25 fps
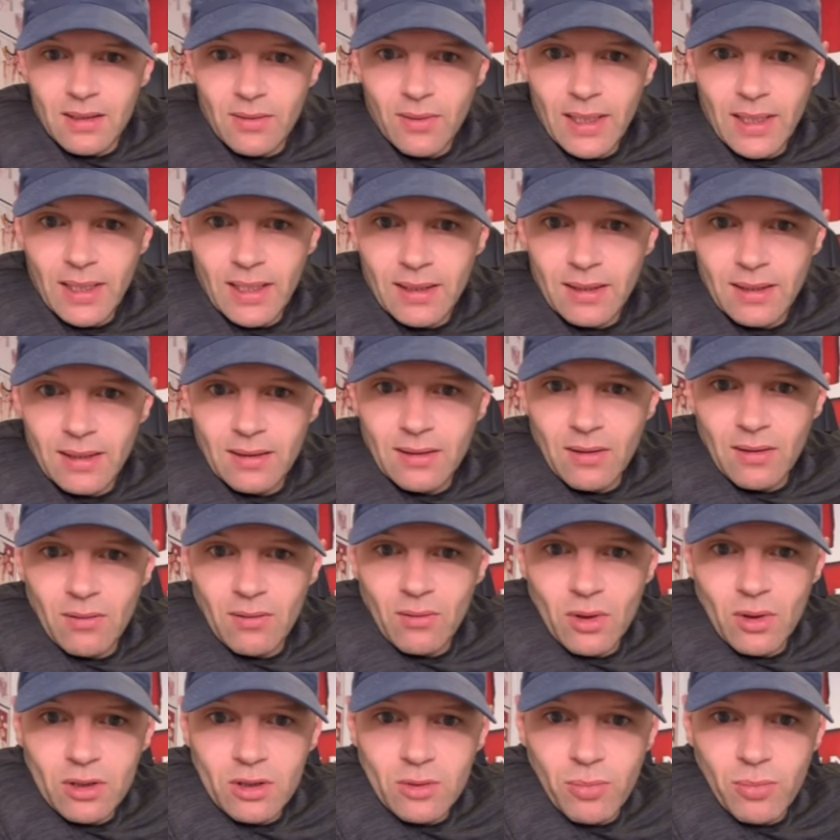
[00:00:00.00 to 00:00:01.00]
Is it worth it,
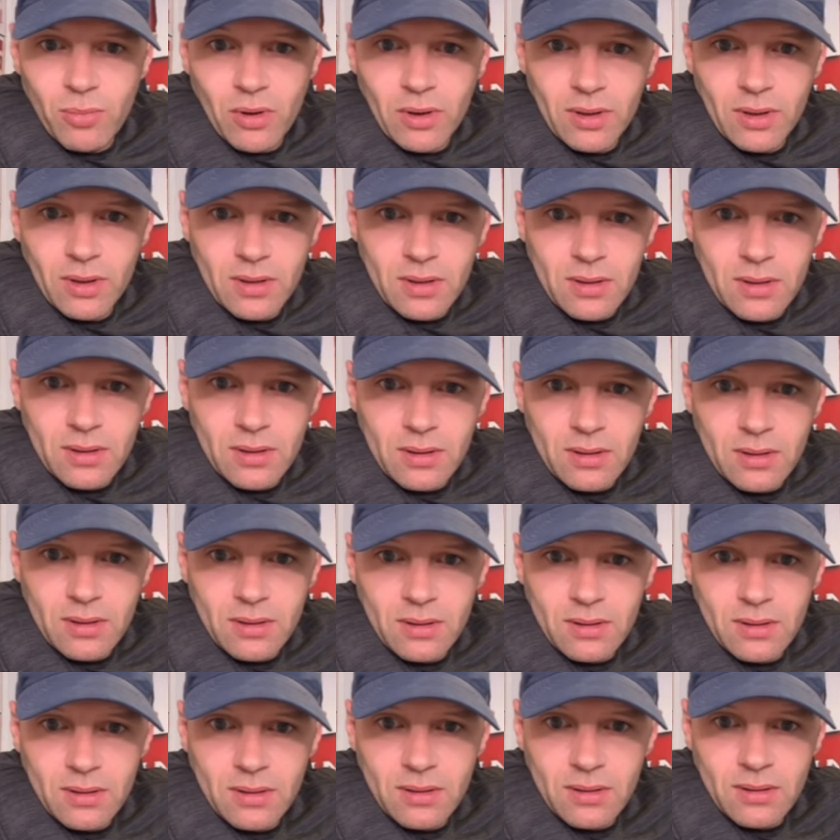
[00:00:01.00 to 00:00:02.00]
though? What's
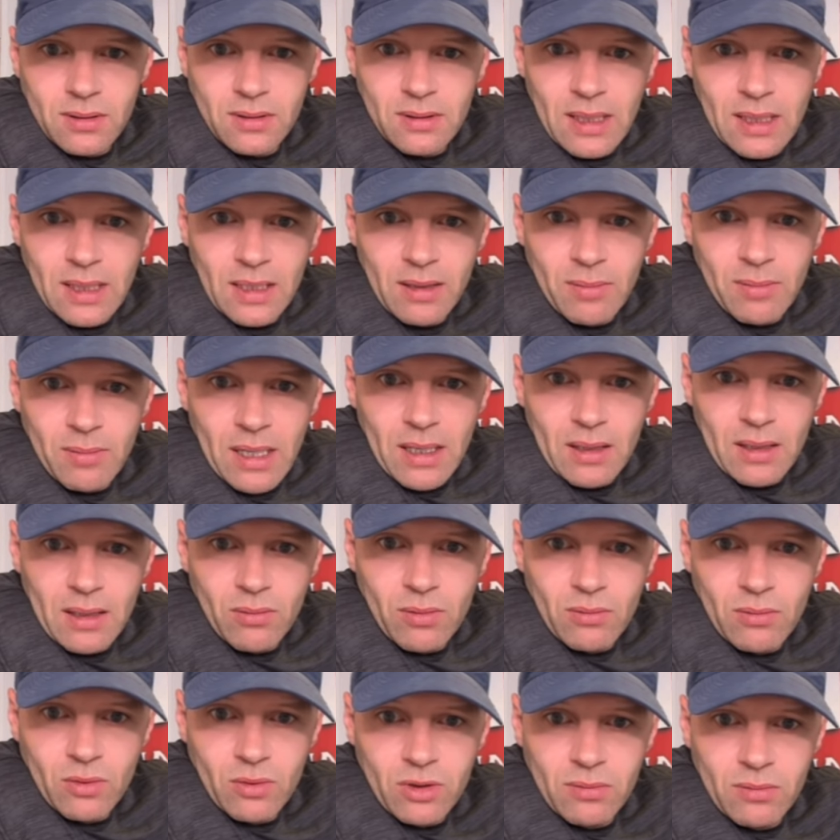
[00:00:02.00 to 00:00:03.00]
point? Ali
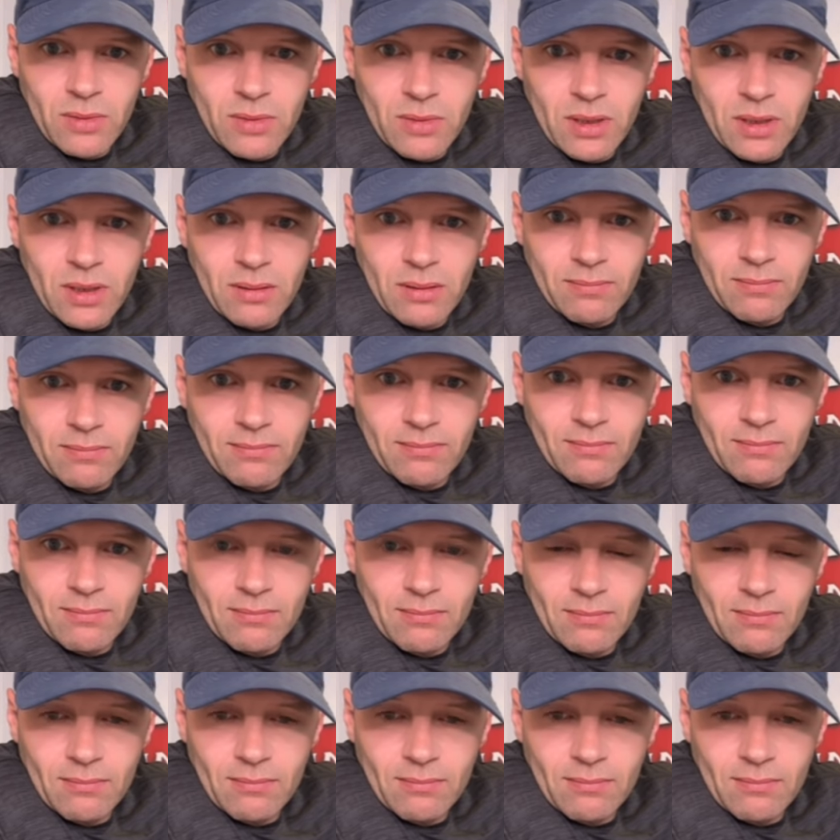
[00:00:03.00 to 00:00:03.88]
Mach, what do you mean?